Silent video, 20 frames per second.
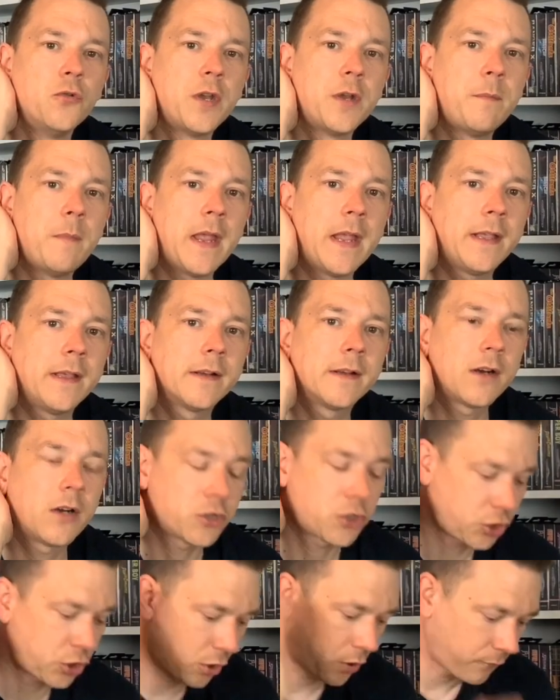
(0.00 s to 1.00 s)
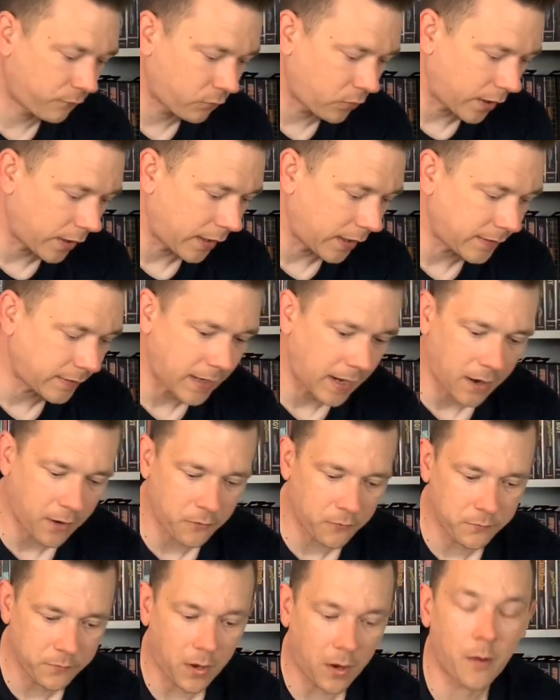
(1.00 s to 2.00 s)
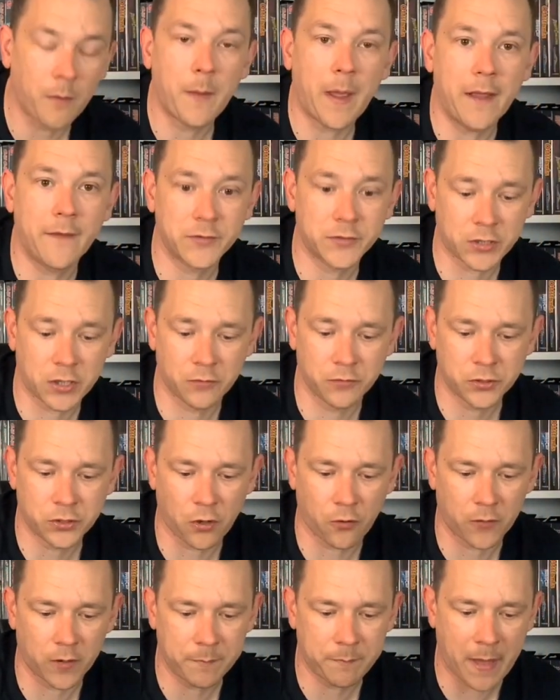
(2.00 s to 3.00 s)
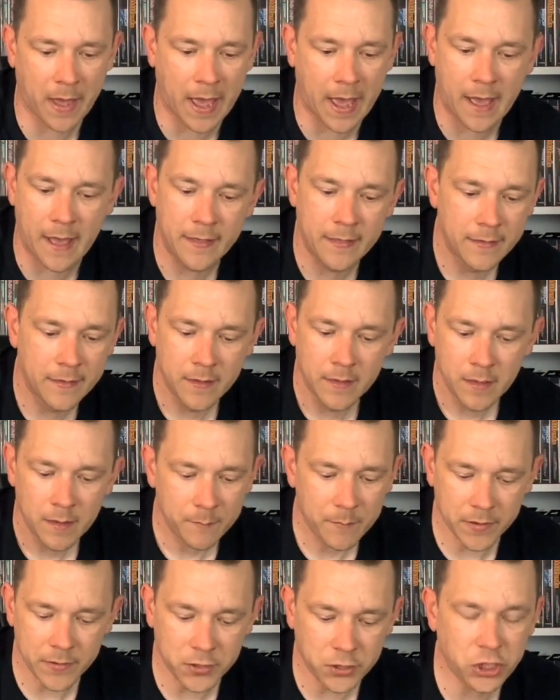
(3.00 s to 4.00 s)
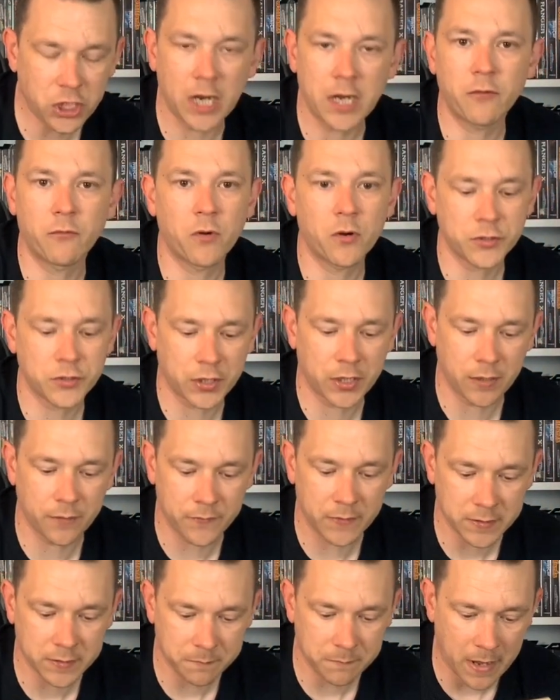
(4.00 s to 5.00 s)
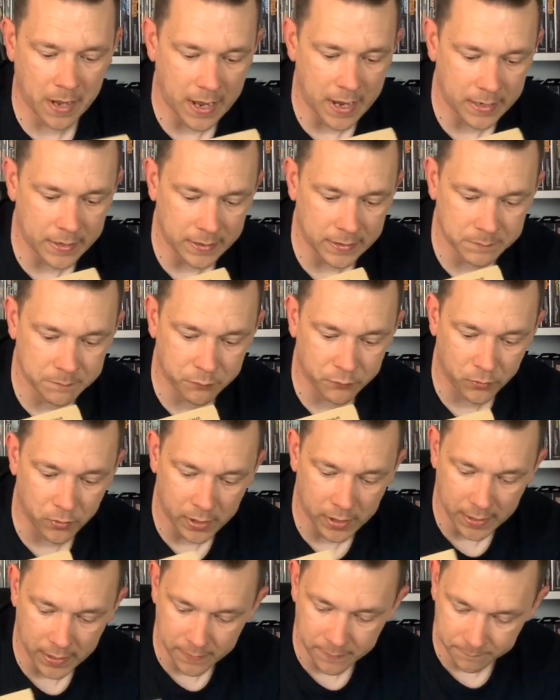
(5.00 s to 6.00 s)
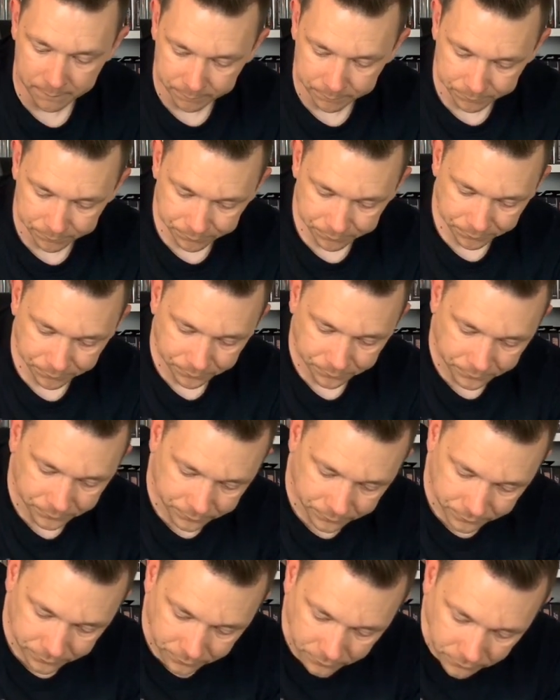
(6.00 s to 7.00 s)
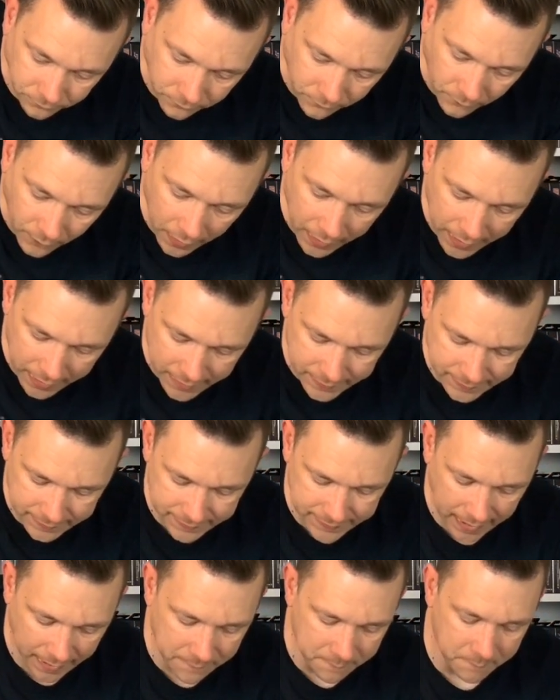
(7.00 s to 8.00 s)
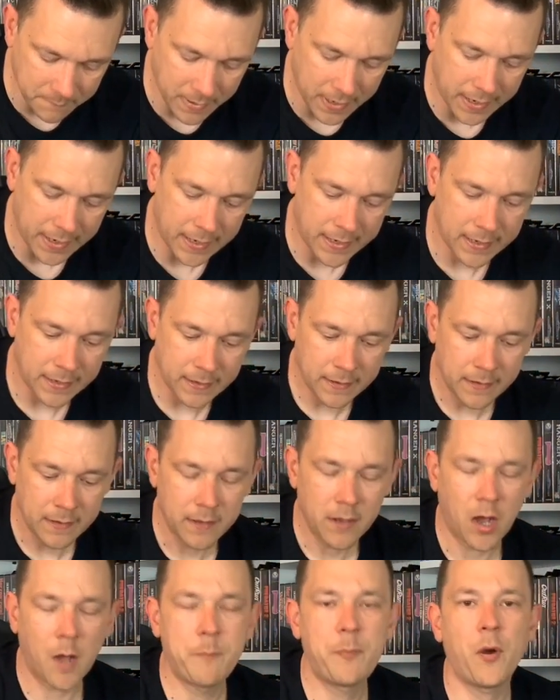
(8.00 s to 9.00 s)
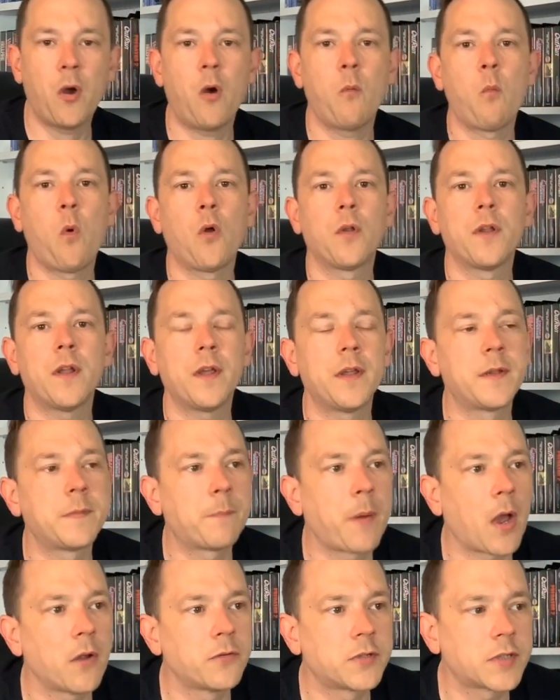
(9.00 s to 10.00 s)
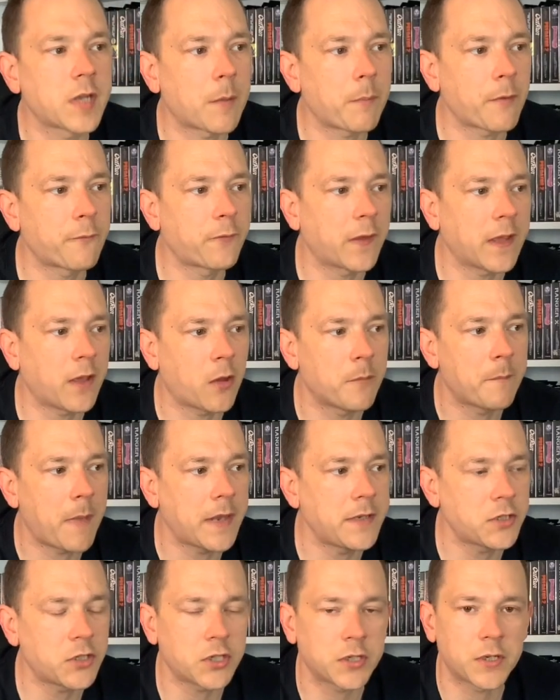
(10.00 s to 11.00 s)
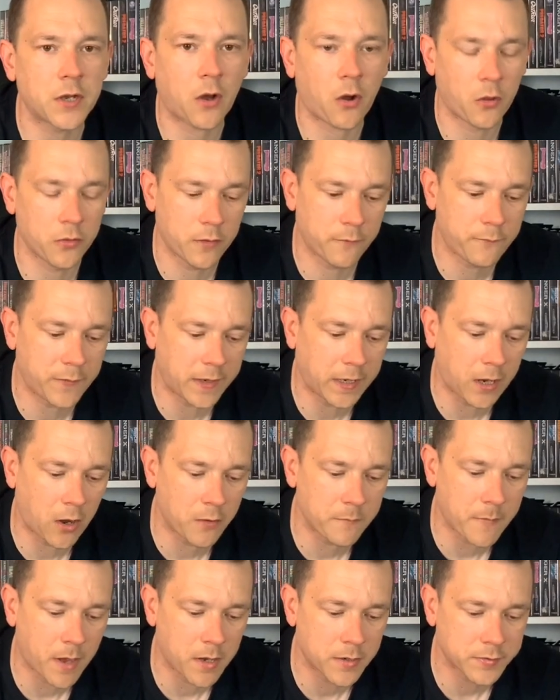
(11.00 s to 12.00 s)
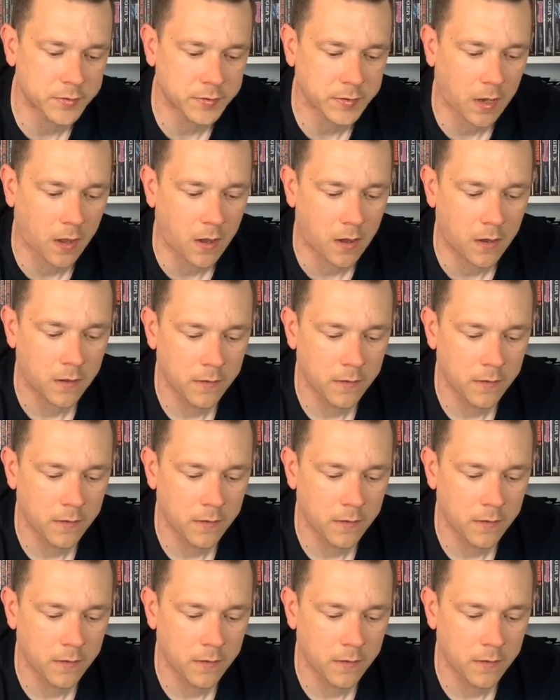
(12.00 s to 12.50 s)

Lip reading: me. I should have written it down. I'm ever so sorry, Pat. But the generosity of this man is brilliant. He has sent me, I put a wanted post up, I think I mentioned it on the Video Master